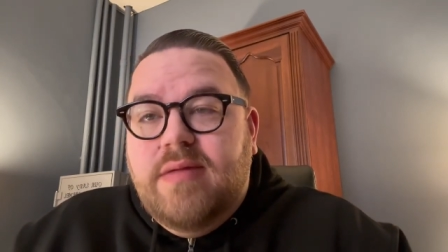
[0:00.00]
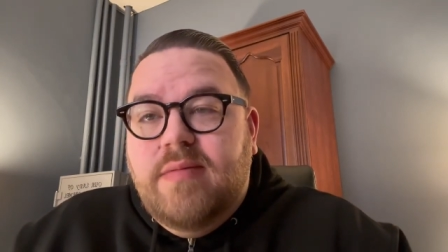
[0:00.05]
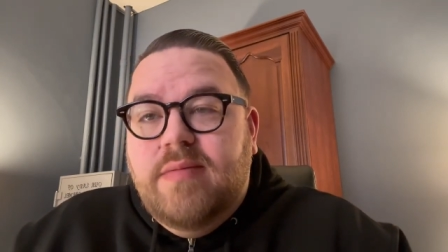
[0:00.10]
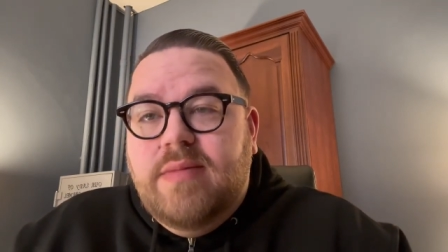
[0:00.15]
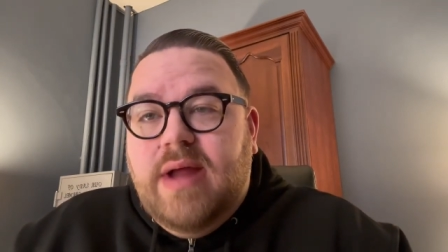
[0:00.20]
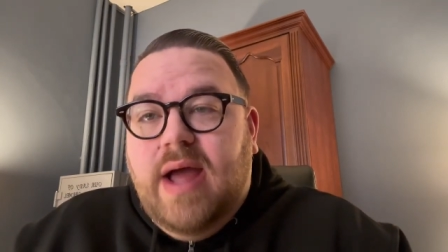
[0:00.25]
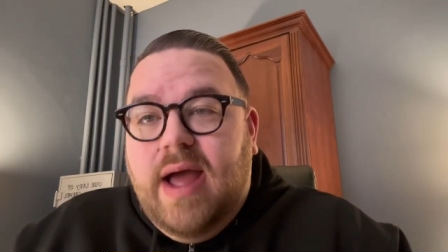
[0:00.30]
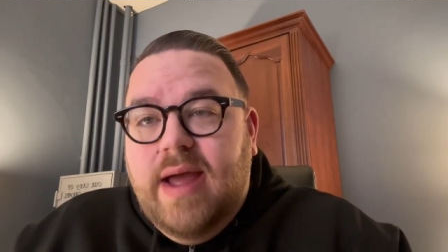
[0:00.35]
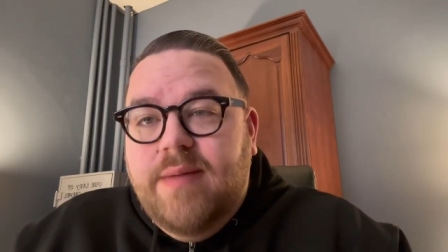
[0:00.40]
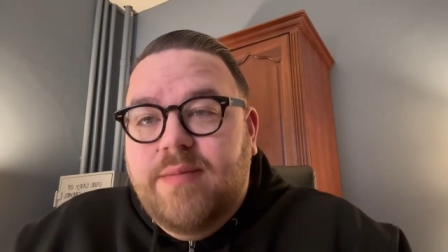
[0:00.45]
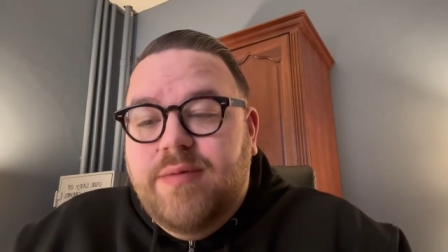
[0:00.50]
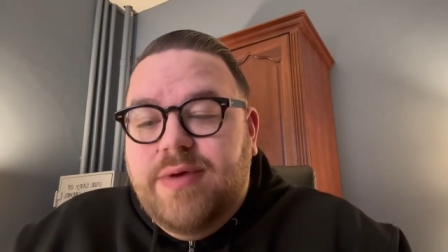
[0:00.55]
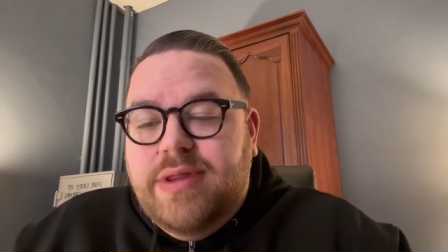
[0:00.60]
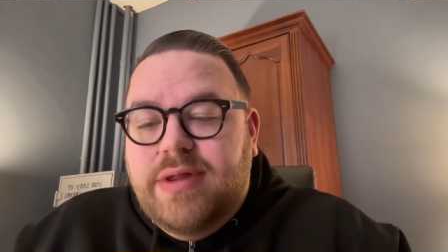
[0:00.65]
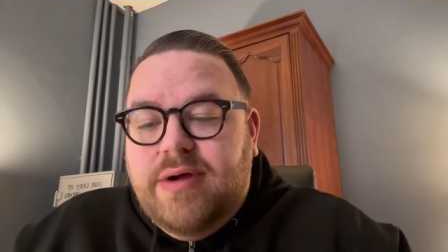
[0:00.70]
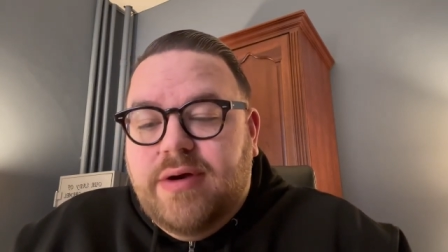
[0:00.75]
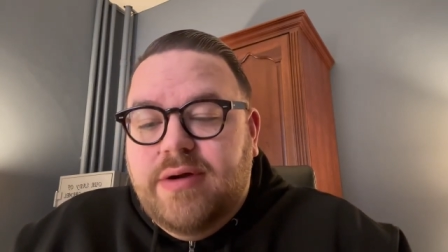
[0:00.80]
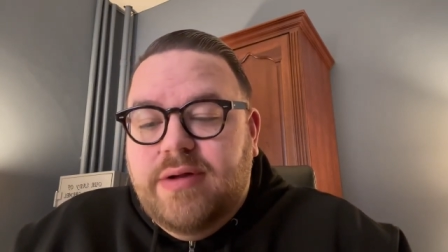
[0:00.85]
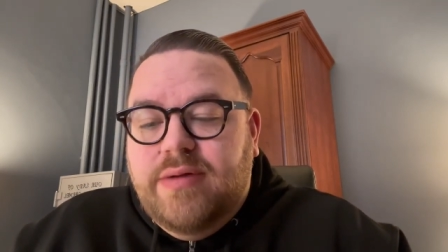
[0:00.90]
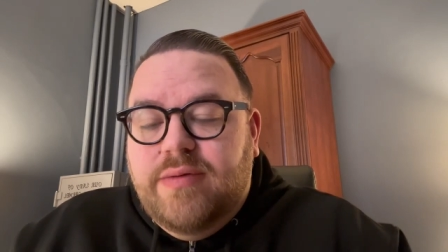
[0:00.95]
some time
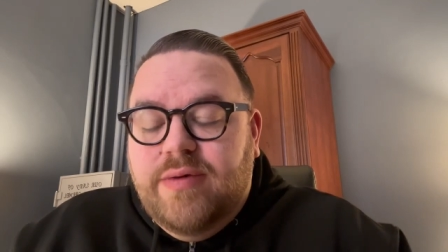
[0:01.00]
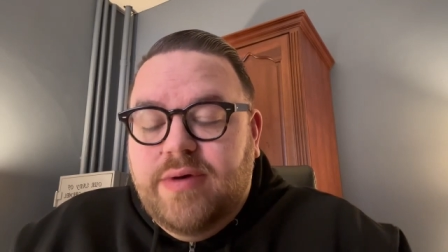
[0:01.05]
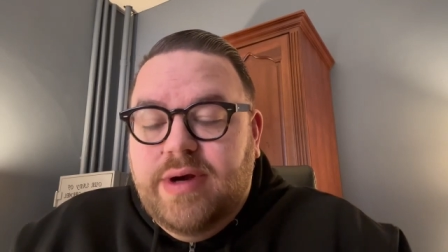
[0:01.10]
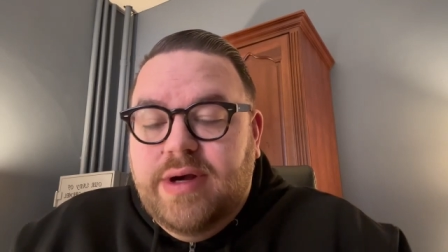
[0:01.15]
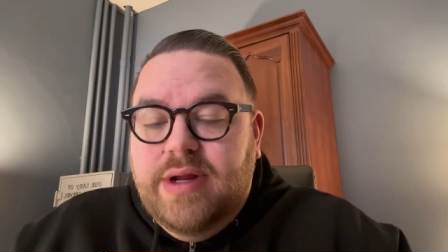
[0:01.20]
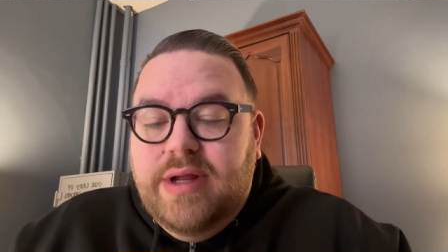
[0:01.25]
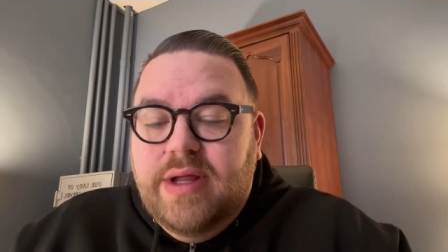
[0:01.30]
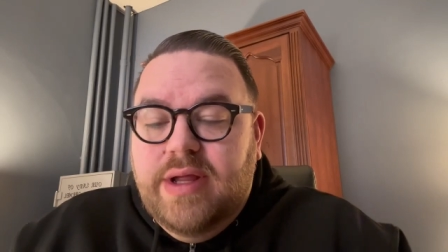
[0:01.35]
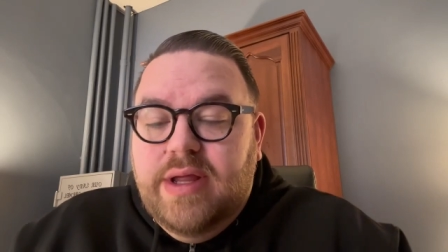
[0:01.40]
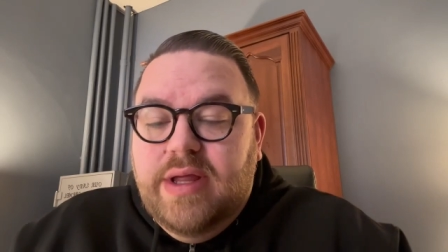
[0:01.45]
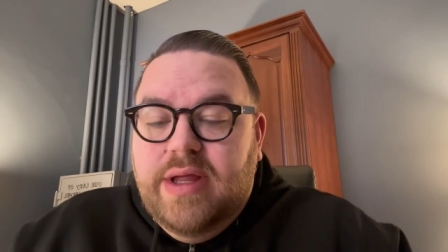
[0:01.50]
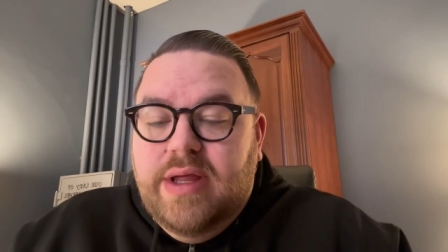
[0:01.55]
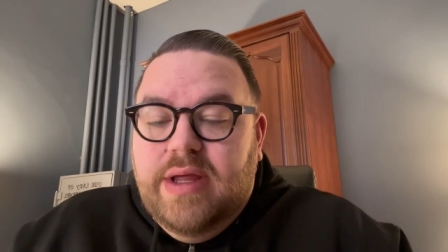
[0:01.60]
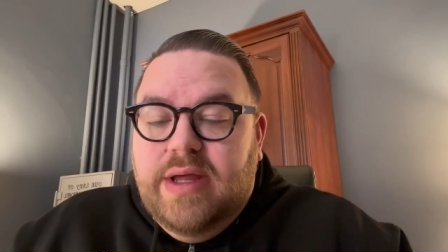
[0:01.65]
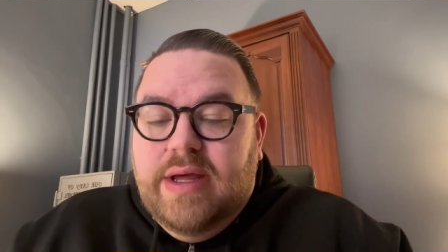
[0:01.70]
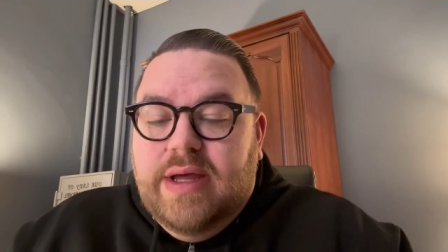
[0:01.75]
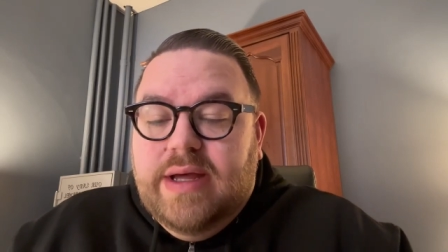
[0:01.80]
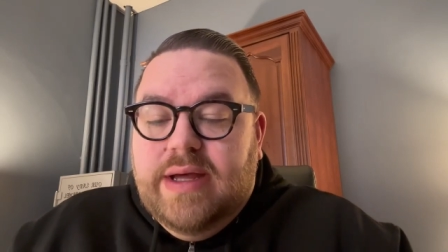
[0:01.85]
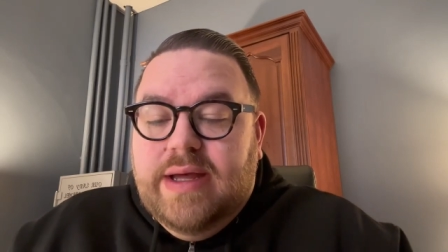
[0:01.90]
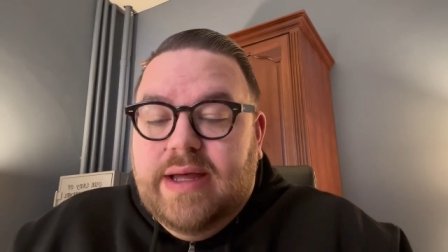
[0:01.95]
with our Lord
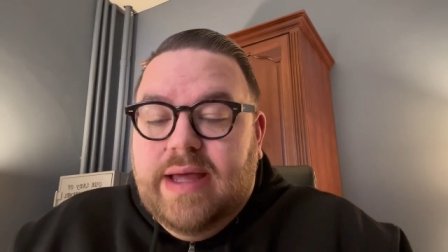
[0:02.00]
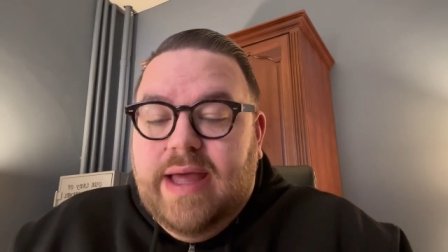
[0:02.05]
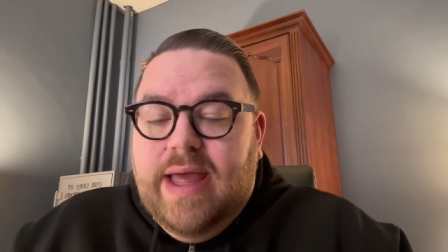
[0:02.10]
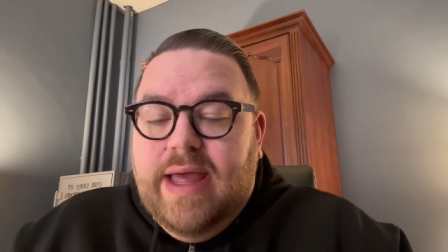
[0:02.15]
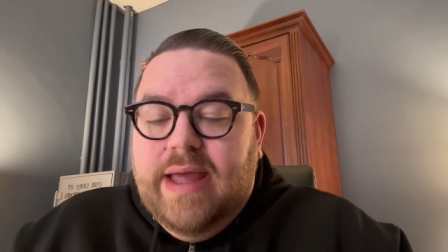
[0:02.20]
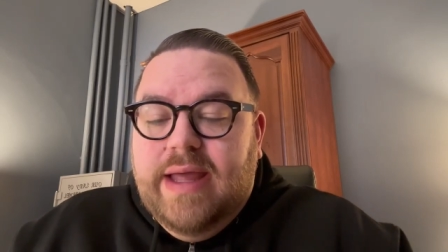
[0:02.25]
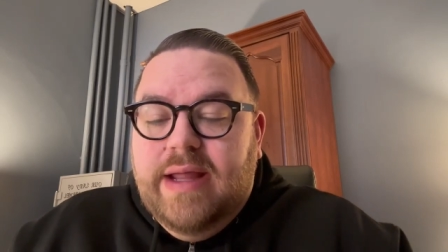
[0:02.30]
uh,